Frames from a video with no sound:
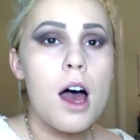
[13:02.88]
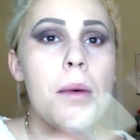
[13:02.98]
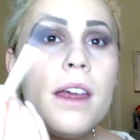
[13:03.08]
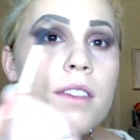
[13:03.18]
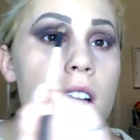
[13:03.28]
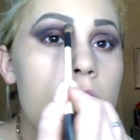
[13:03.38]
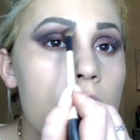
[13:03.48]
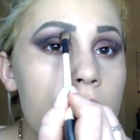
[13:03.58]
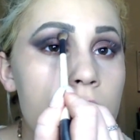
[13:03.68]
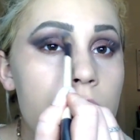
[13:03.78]
I may even
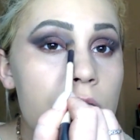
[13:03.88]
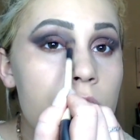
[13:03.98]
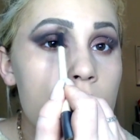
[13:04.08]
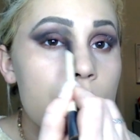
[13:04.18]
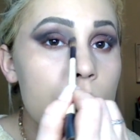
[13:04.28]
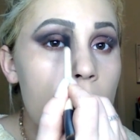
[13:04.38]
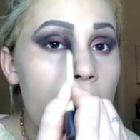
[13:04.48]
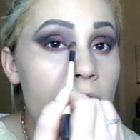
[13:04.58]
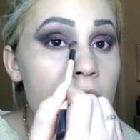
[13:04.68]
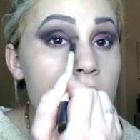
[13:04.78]
kind of
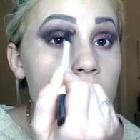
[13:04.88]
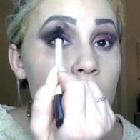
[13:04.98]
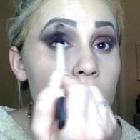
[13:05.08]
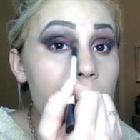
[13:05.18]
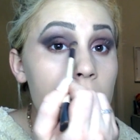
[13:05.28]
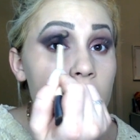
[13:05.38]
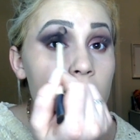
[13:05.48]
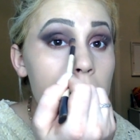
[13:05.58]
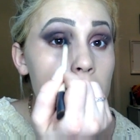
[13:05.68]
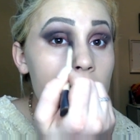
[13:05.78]
drag it down through here
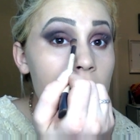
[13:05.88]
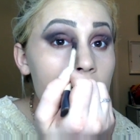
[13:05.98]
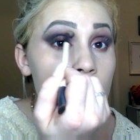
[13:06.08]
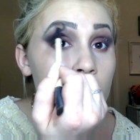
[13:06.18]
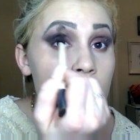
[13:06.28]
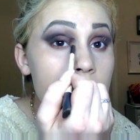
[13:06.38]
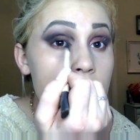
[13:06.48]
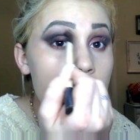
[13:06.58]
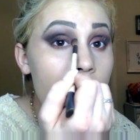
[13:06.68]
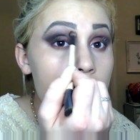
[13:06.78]
a bit,
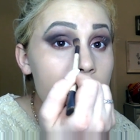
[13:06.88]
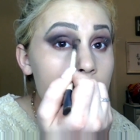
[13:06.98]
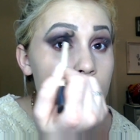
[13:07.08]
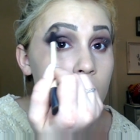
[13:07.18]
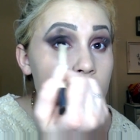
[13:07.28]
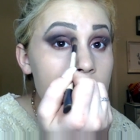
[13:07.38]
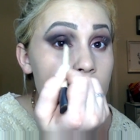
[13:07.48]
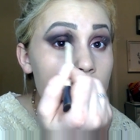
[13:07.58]
soften those lines